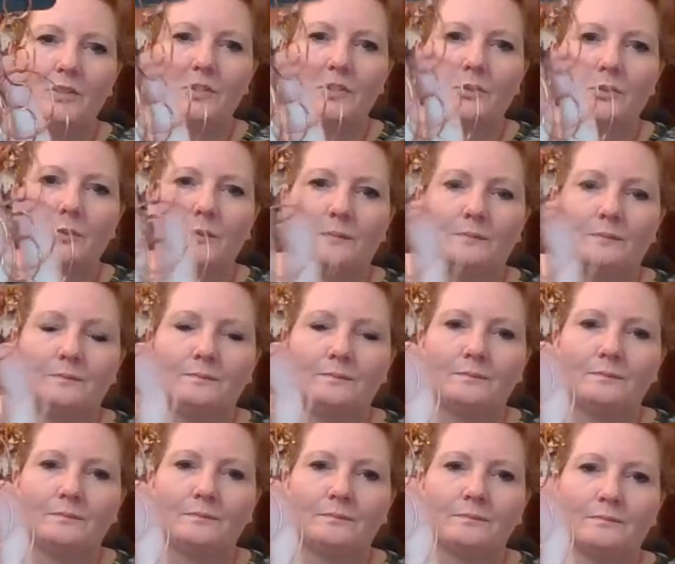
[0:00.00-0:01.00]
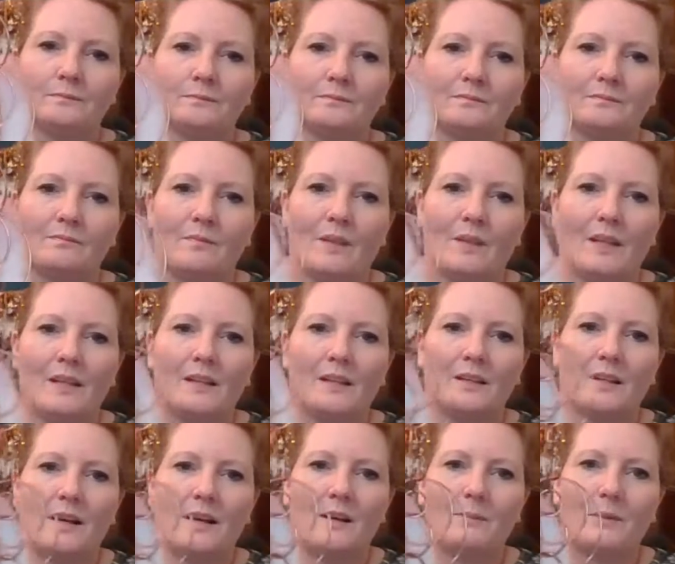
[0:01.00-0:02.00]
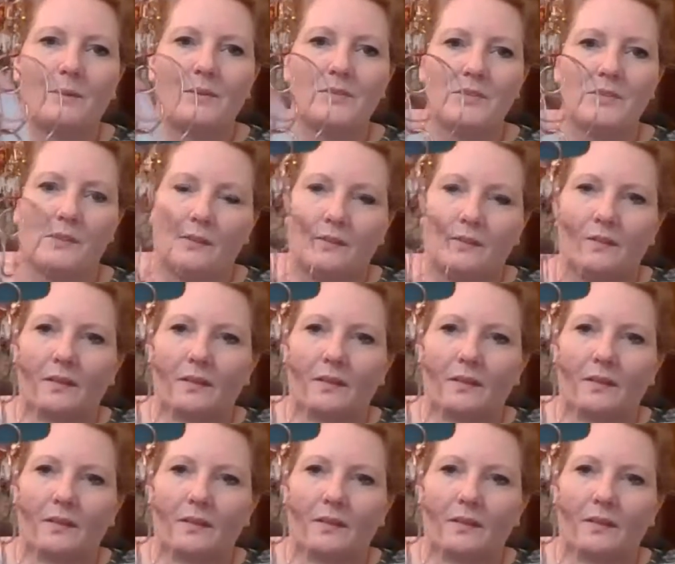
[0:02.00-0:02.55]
you in copper. So you can